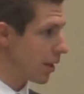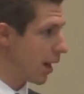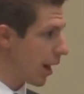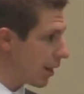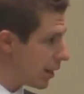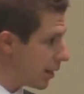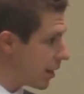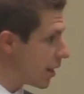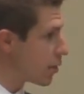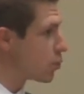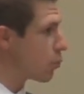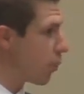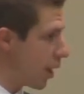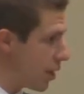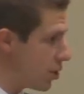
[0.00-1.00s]

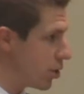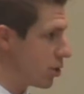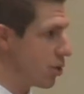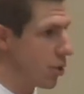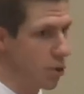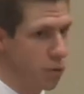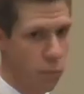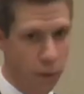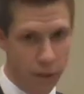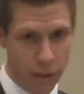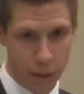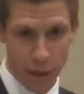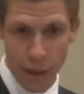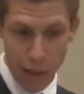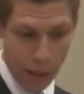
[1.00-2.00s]
godliness, righteousness, what
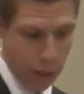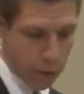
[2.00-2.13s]
the,